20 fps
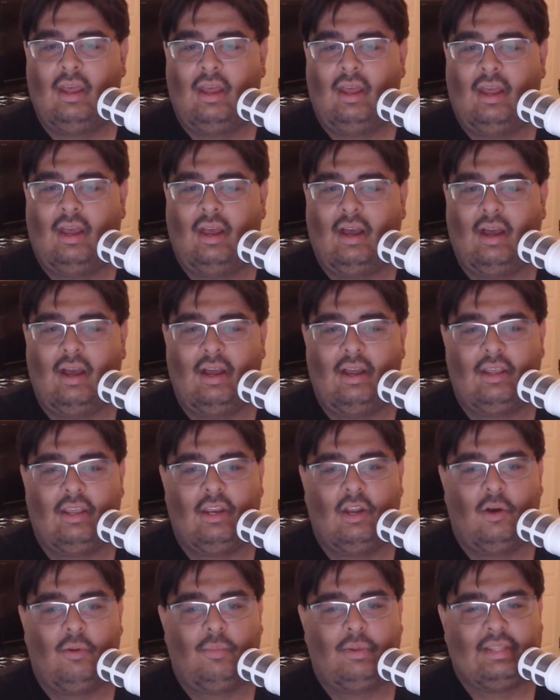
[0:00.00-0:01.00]

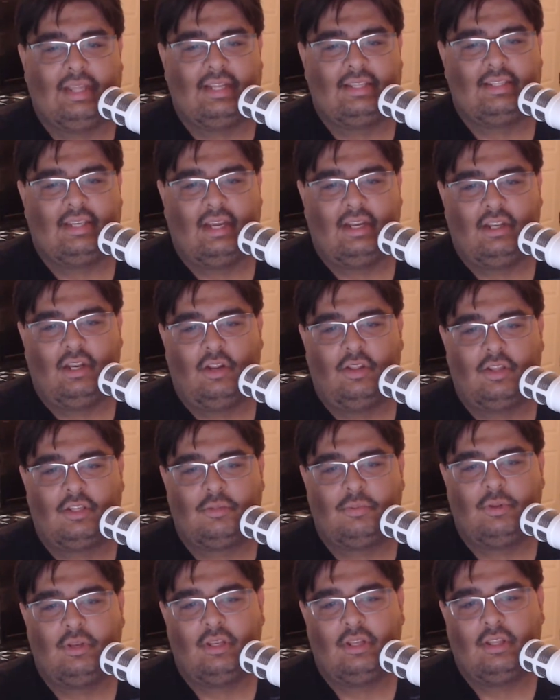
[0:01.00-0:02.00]
But that said,
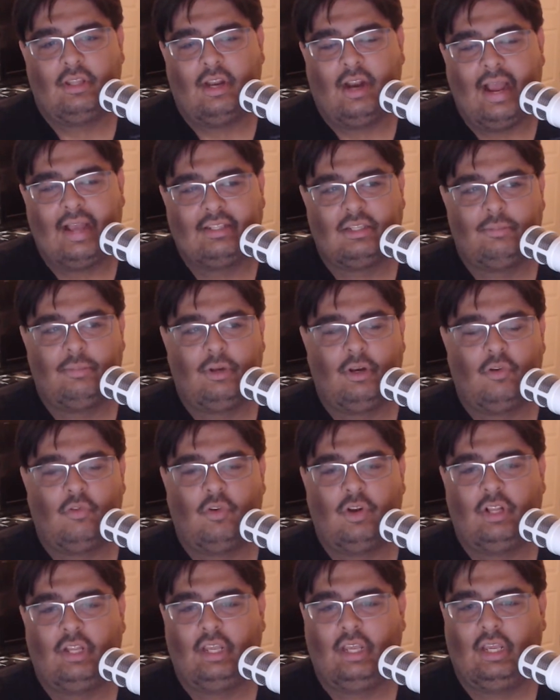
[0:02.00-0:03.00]
there hasn't been a
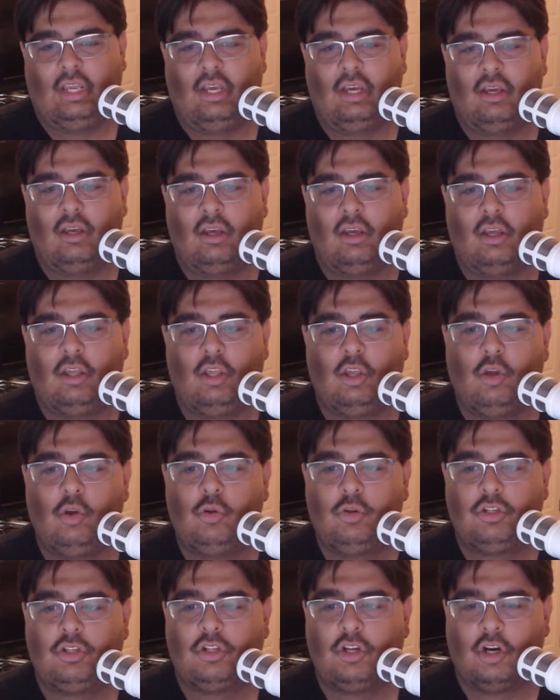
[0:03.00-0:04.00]
really
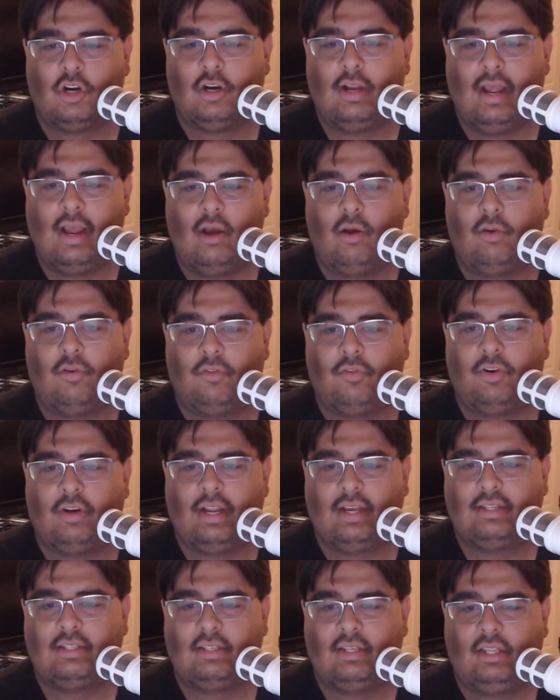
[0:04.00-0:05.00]
huge turnout for
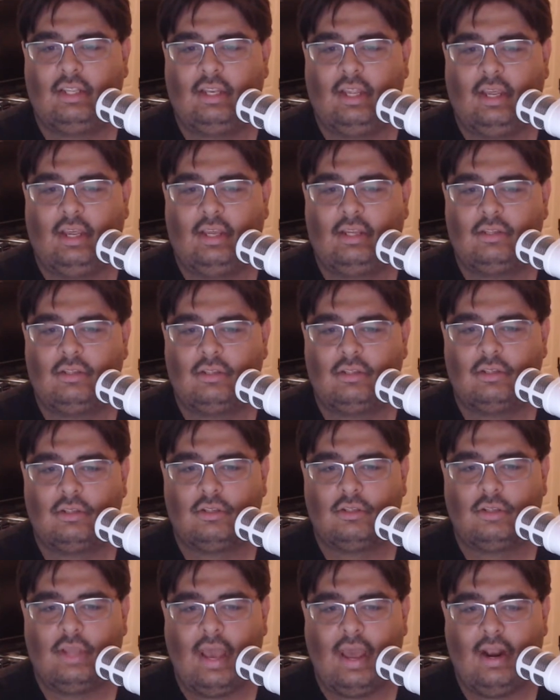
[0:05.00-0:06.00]
Destiny
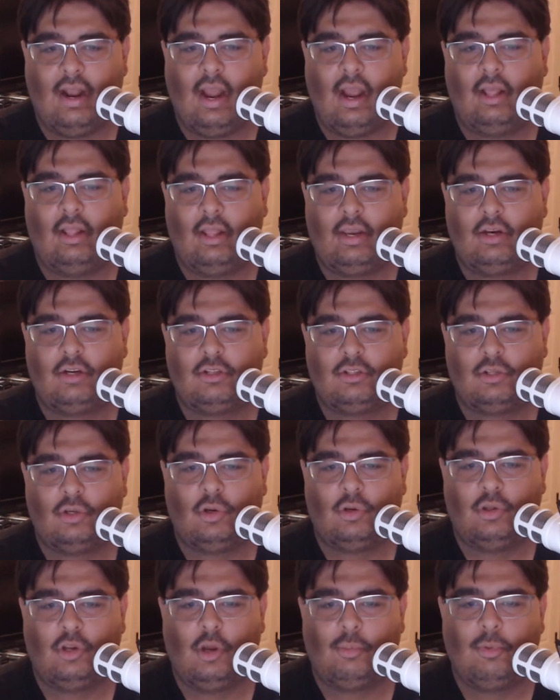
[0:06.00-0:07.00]
days at Highlander, so
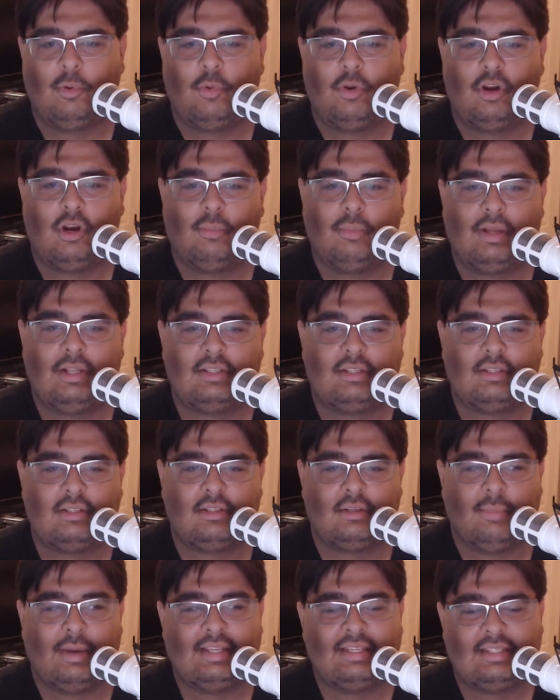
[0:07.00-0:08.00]
I've been wondering
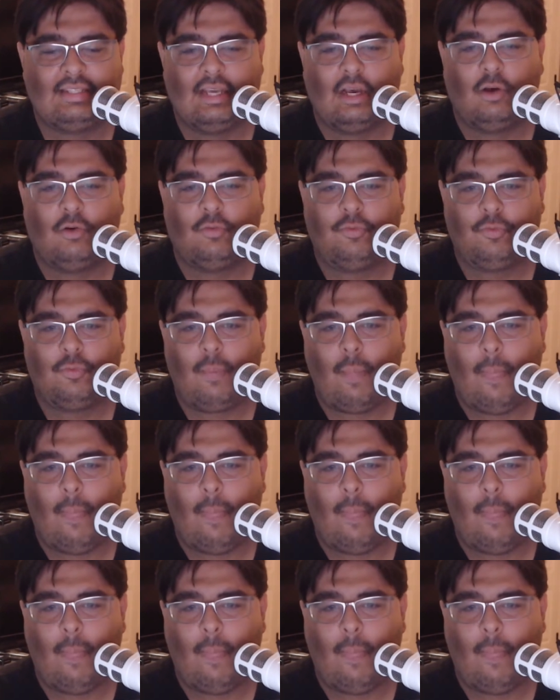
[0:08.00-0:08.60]
to myself,